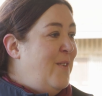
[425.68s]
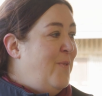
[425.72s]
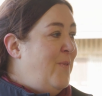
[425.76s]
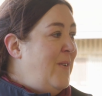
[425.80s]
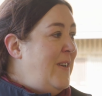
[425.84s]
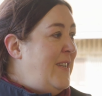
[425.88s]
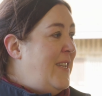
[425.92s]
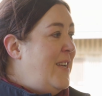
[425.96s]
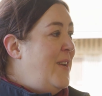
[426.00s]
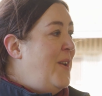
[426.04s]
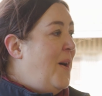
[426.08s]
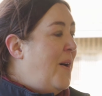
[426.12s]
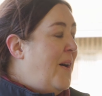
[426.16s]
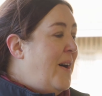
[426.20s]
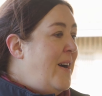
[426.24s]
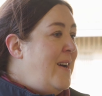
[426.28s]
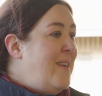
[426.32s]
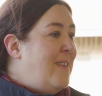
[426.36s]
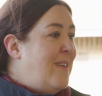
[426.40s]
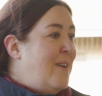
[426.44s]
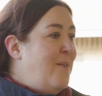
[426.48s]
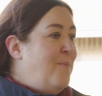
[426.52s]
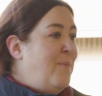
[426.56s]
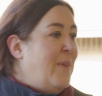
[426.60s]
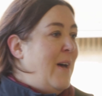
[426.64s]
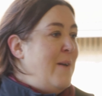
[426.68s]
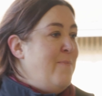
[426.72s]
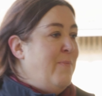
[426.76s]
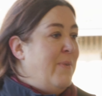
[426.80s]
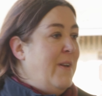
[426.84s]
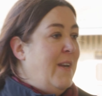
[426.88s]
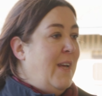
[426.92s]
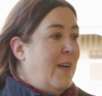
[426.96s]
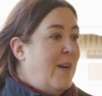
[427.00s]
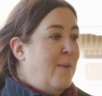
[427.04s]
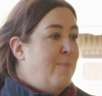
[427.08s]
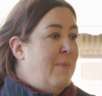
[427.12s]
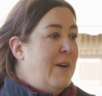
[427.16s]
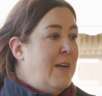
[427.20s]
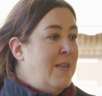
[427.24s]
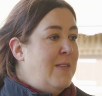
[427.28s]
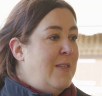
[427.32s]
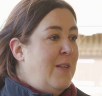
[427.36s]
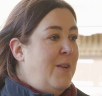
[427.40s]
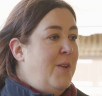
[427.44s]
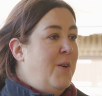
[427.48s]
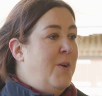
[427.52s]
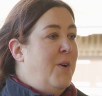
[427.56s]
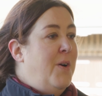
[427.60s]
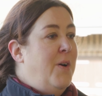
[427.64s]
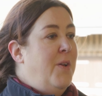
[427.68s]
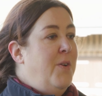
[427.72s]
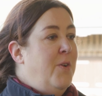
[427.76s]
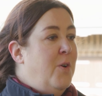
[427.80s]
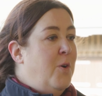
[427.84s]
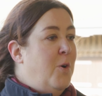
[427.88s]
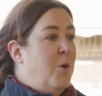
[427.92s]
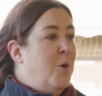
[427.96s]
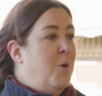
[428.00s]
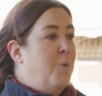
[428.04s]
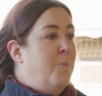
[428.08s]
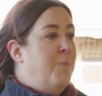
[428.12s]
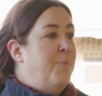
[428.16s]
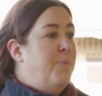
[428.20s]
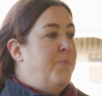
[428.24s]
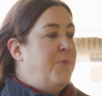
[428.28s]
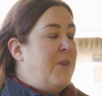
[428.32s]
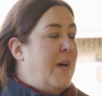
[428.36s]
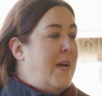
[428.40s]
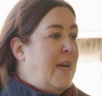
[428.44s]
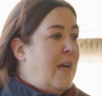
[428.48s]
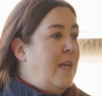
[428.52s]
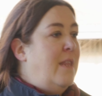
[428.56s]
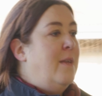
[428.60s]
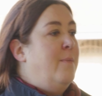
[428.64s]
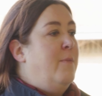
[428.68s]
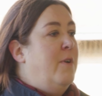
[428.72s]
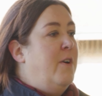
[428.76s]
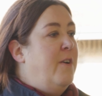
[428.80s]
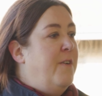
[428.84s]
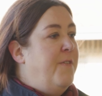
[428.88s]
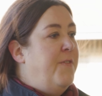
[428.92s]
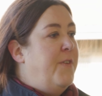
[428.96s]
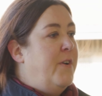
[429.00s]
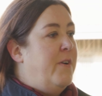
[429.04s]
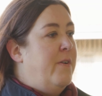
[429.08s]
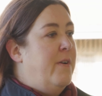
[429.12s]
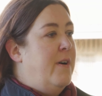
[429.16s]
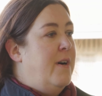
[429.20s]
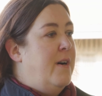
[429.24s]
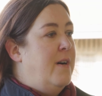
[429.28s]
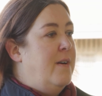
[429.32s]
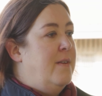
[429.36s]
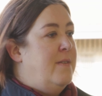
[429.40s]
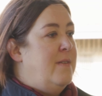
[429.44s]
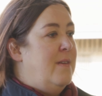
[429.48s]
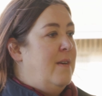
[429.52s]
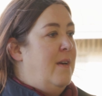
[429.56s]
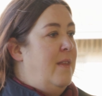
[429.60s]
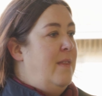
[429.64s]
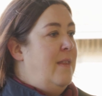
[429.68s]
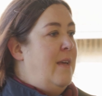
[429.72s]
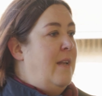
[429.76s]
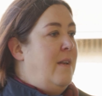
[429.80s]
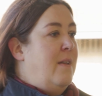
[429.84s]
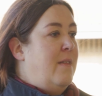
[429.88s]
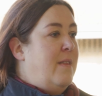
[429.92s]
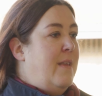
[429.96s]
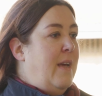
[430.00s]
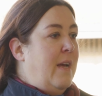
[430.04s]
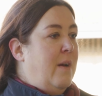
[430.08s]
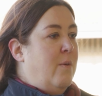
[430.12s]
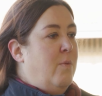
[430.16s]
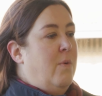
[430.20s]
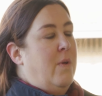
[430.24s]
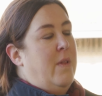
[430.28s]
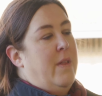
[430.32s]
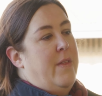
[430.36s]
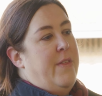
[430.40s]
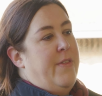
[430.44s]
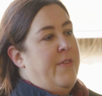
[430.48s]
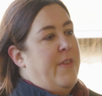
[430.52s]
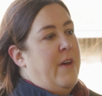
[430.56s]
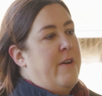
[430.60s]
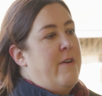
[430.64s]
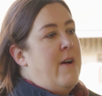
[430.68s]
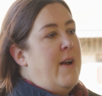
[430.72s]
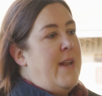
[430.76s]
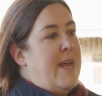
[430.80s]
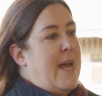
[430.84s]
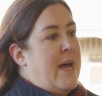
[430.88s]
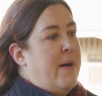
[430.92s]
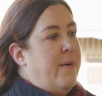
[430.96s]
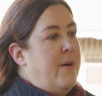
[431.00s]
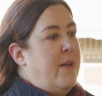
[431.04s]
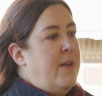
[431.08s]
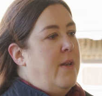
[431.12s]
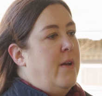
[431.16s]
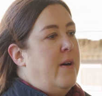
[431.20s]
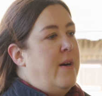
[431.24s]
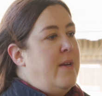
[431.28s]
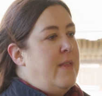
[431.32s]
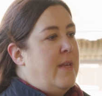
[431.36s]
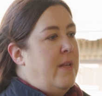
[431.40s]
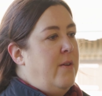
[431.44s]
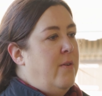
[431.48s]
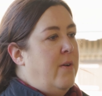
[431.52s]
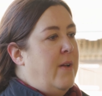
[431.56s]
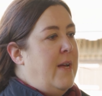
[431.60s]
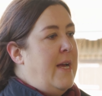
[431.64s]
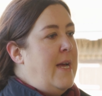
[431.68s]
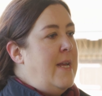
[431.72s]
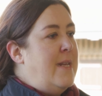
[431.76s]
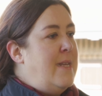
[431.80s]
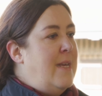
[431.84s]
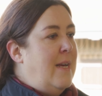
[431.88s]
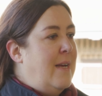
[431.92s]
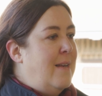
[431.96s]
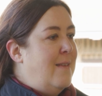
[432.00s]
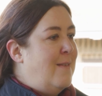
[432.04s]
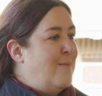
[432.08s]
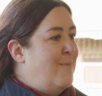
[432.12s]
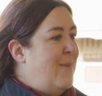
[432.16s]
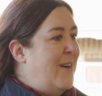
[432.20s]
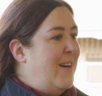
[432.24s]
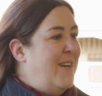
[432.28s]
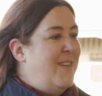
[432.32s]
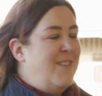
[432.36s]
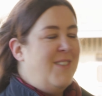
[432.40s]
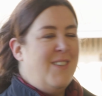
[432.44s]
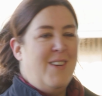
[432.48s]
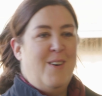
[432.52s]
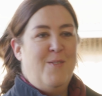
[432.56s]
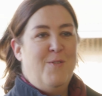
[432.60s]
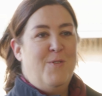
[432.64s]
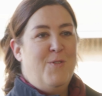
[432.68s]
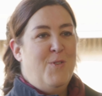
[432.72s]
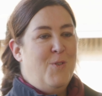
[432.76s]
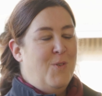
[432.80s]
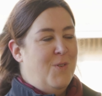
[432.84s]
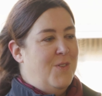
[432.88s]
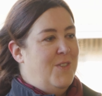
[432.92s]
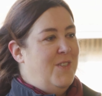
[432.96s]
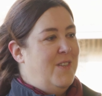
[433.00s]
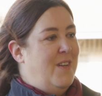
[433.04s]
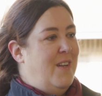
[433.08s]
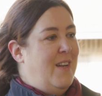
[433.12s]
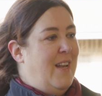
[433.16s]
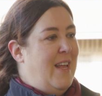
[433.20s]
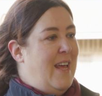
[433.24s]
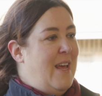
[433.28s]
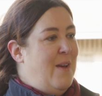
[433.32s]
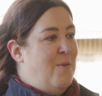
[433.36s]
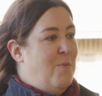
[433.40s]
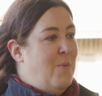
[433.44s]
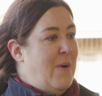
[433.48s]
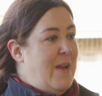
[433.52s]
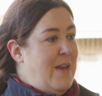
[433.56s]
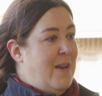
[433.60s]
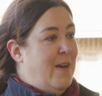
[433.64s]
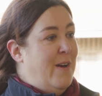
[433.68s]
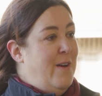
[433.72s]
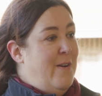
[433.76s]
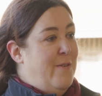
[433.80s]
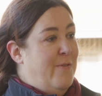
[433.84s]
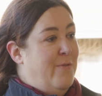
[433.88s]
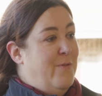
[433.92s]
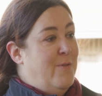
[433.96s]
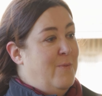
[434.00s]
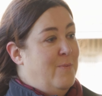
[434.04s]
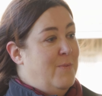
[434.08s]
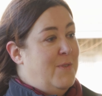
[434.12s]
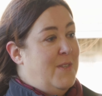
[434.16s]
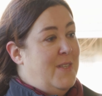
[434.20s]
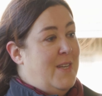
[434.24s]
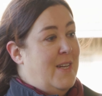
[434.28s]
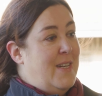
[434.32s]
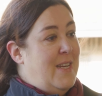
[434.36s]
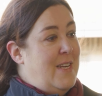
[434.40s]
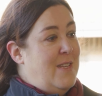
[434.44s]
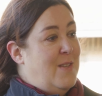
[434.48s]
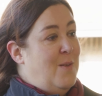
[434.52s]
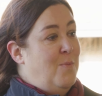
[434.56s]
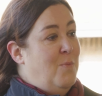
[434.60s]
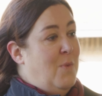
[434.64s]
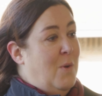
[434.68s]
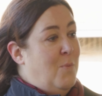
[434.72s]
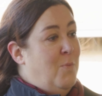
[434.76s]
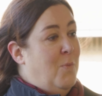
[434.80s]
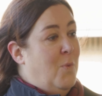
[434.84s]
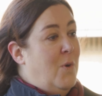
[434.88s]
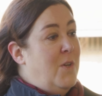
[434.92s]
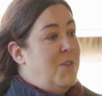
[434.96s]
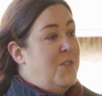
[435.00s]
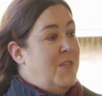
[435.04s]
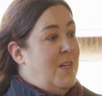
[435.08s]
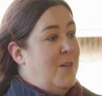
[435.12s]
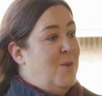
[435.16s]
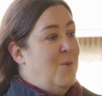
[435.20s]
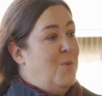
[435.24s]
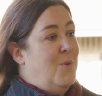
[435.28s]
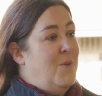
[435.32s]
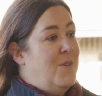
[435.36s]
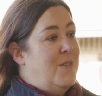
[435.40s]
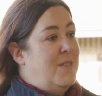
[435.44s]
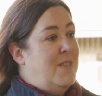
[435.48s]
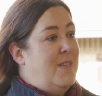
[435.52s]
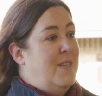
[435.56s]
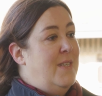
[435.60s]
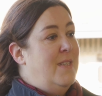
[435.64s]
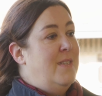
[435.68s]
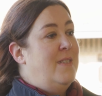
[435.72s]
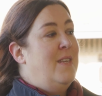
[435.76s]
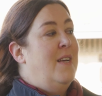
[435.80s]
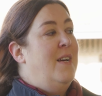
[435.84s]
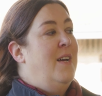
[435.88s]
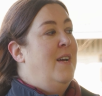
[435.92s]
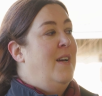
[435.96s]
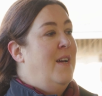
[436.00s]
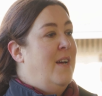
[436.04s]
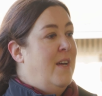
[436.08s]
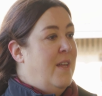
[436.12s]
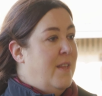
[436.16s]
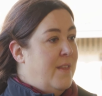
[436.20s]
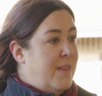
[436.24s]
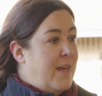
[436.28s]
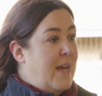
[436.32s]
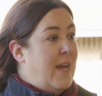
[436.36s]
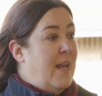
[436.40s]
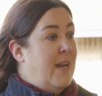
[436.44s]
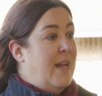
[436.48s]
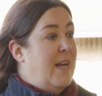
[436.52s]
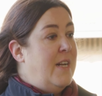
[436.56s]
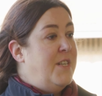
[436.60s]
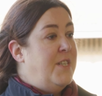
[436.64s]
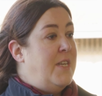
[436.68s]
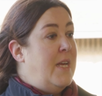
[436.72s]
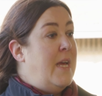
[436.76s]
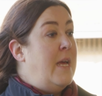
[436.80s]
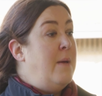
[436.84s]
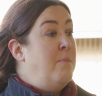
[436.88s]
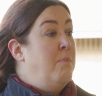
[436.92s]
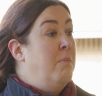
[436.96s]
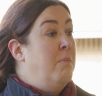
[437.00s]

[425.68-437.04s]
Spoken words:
if we deny them, like putting a muzzle on or taking them off the grass, and then think, well, if they're only out at night, they're not eating as much. Unfortunately, we know from studies and watching horses, they can actually eat